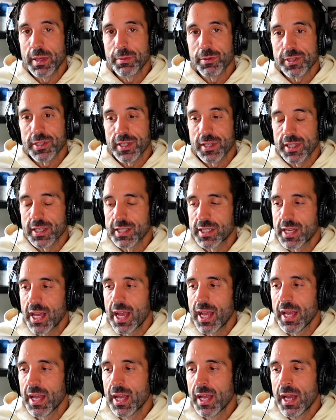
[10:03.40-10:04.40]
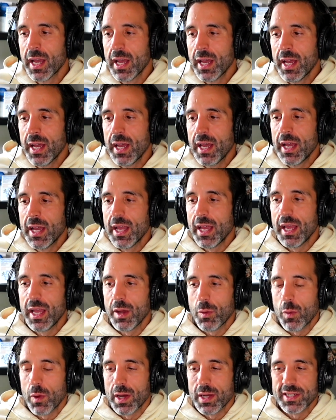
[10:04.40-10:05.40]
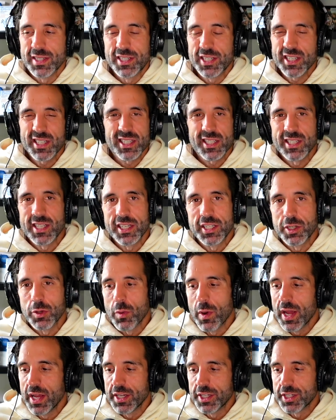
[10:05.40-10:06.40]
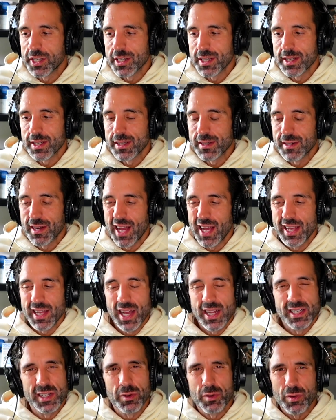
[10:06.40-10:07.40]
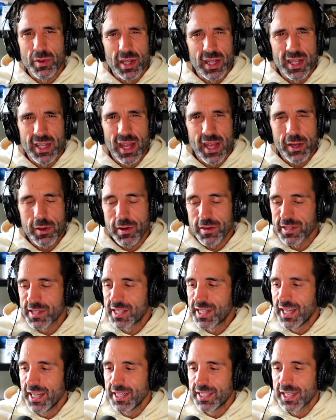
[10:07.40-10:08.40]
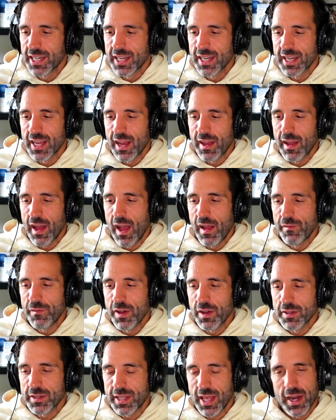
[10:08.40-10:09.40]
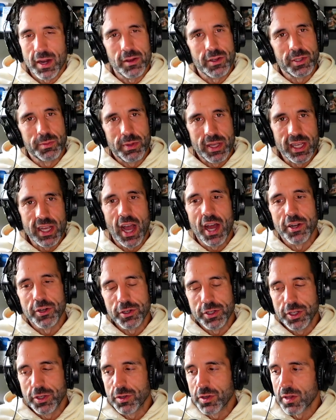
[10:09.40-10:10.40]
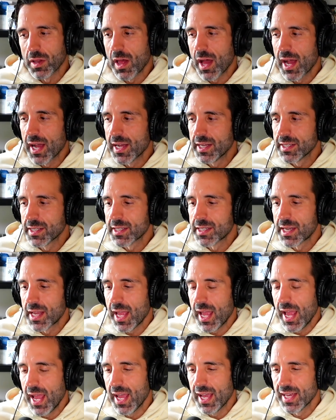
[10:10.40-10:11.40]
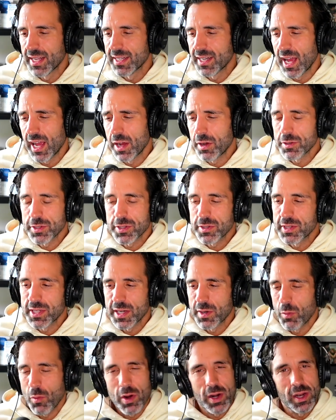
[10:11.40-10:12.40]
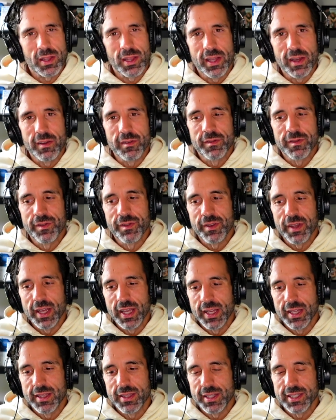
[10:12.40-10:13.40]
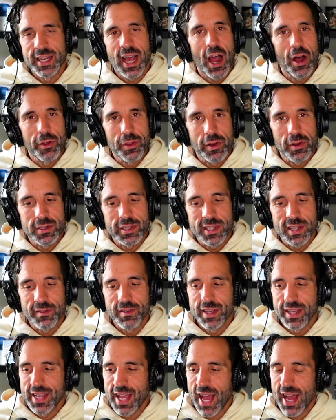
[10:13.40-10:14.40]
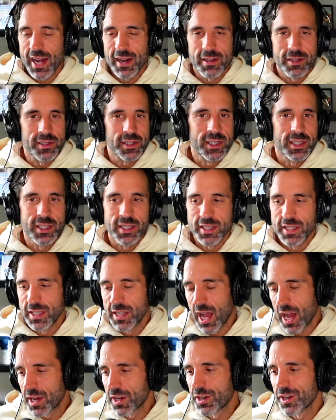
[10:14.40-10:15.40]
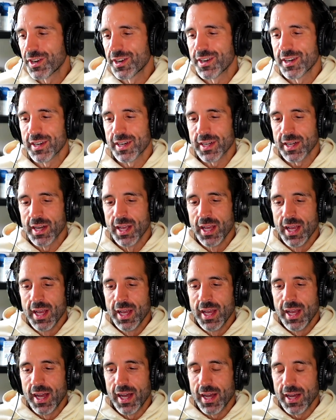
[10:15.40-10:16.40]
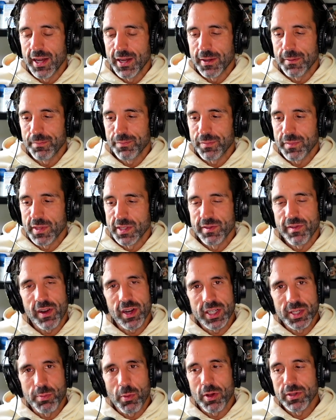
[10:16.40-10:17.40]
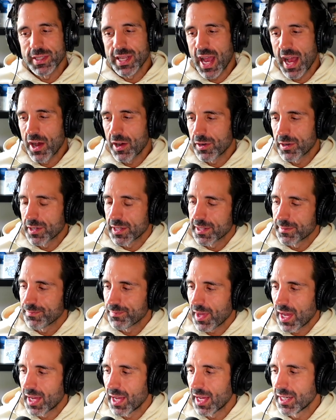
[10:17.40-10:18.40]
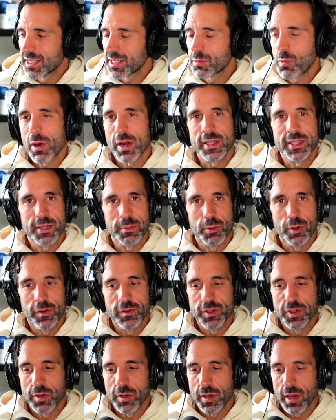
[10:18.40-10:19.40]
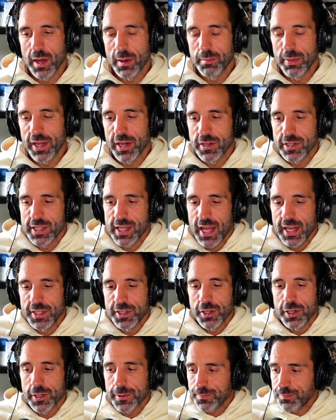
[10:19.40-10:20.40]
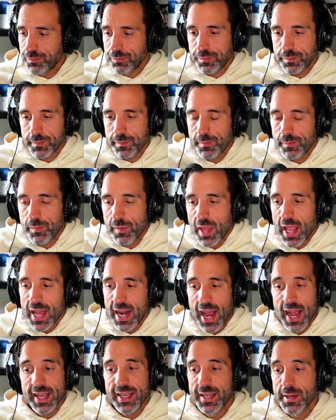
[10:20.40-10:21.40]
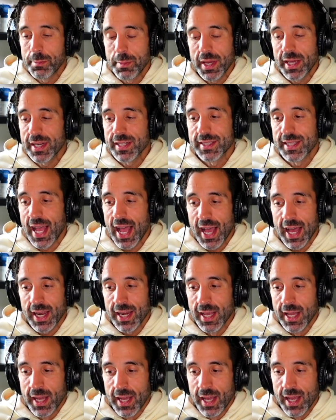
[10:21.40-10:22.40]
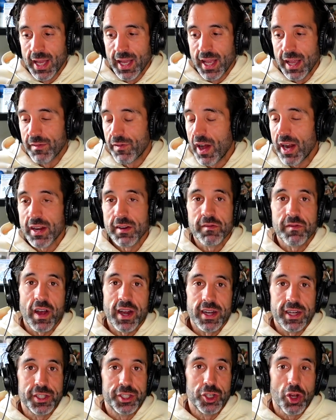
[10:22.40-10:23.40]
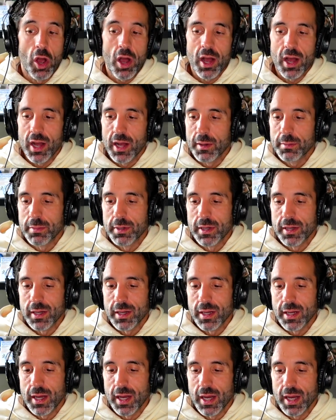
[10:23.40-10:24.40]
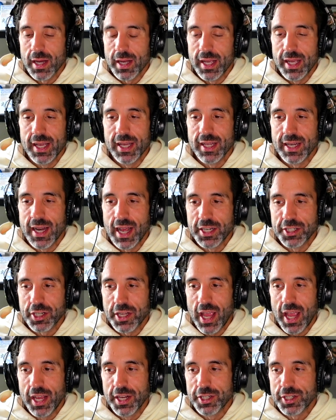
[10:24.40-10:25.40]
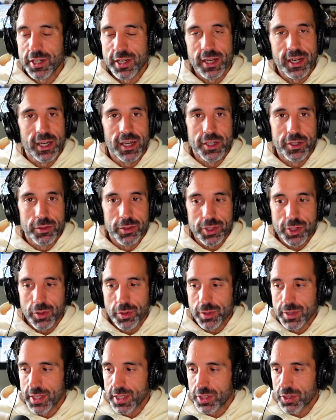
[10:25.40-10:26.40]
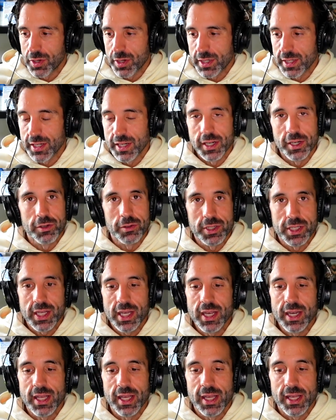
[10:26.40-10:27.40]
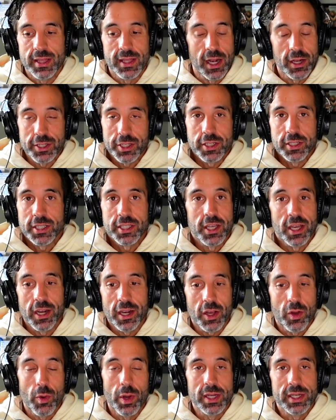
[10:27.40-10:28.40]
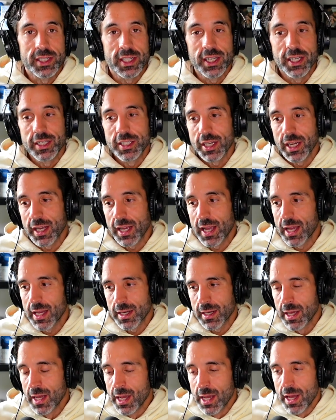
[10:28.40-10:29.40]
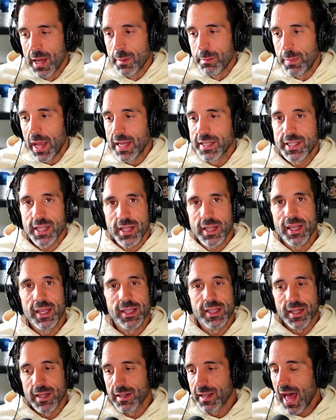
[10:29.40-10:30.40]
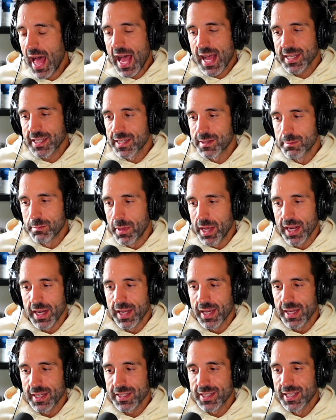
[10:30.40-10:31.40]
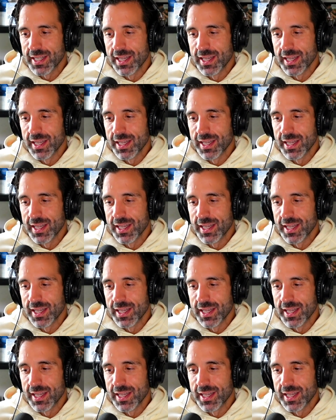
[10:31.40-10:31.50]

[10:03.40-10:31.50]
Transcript: to this day. It was just a situation. I, I didn't really like what I was teaching. I, I felt that I was being underutilized. And I also didn't want to live in the town that I was living at. I was younger, and um, it was a very small town. And I, I just wanted to move to a, a bigger center. And I committed that if I didn't find a job uh, in education in a new school district in a new city, that I was just going to quit teaching. And basically the last minute